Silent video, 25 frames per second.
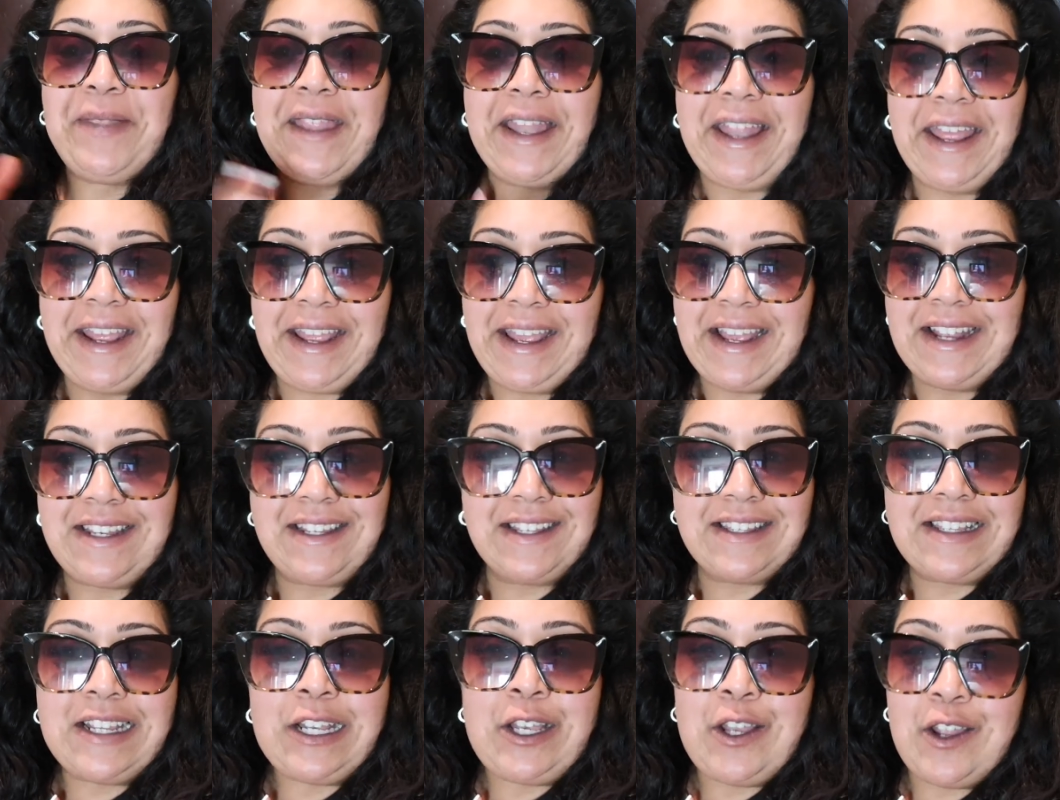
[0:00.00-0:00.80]
Like, it
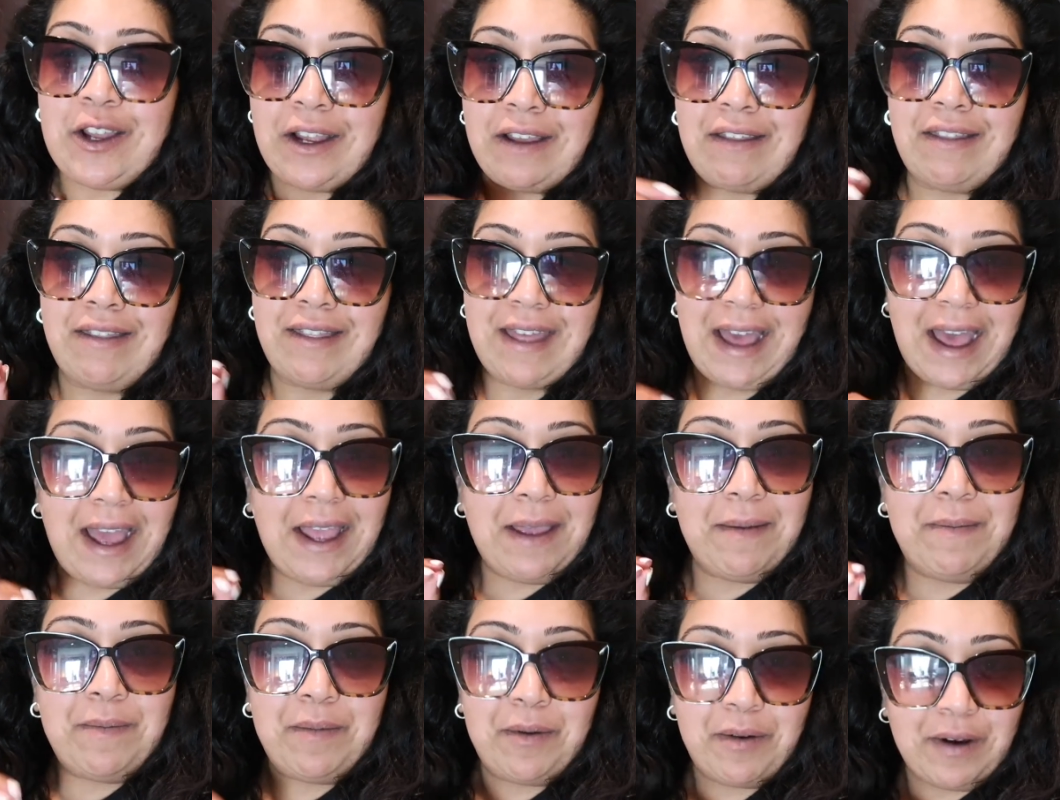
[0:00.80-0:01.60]
doesn't look
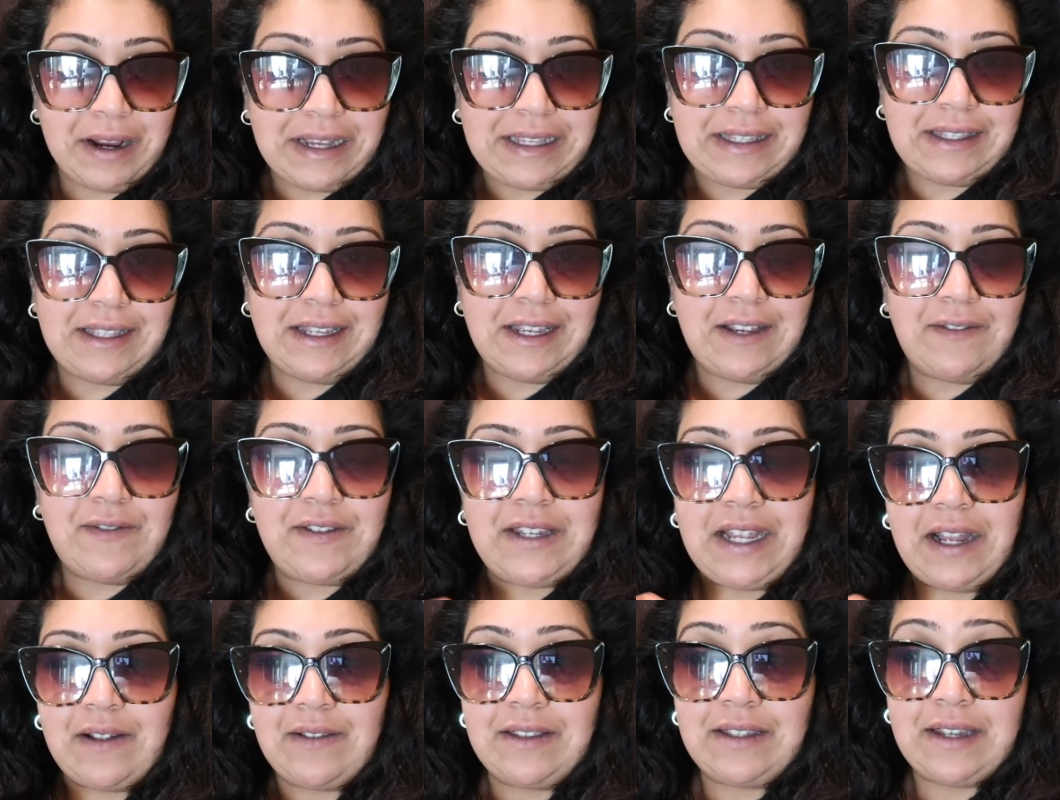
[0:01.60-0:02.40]
that impressive
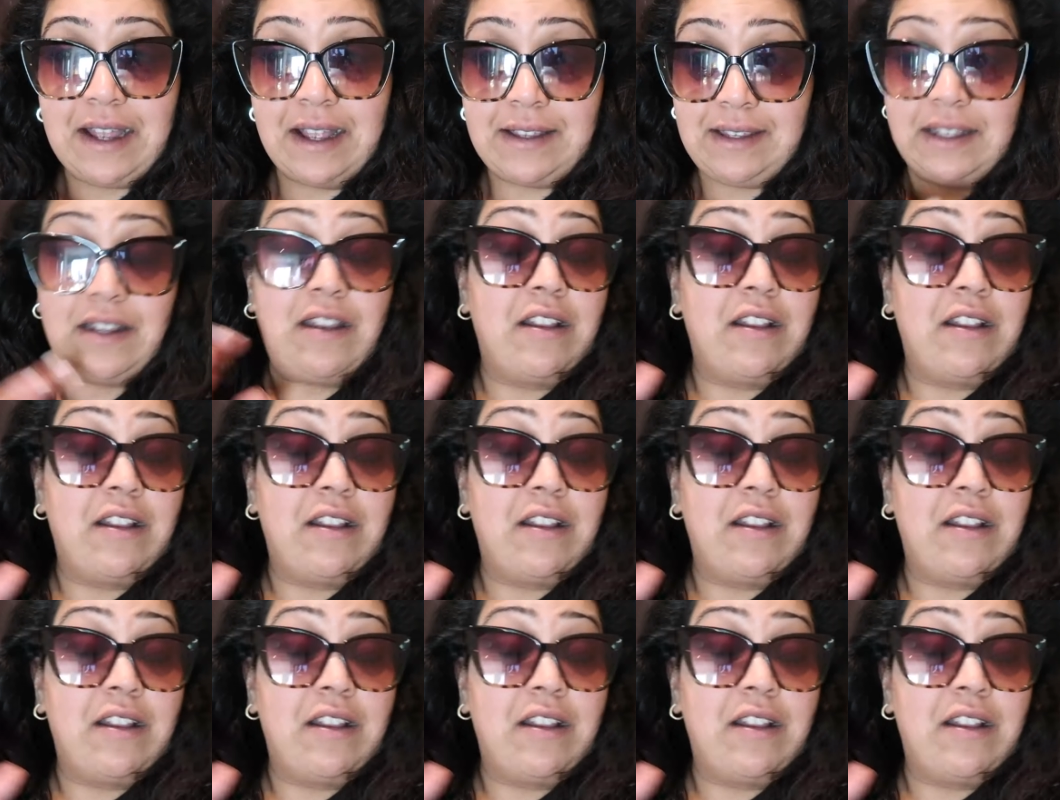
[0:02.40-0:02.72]
downstairs.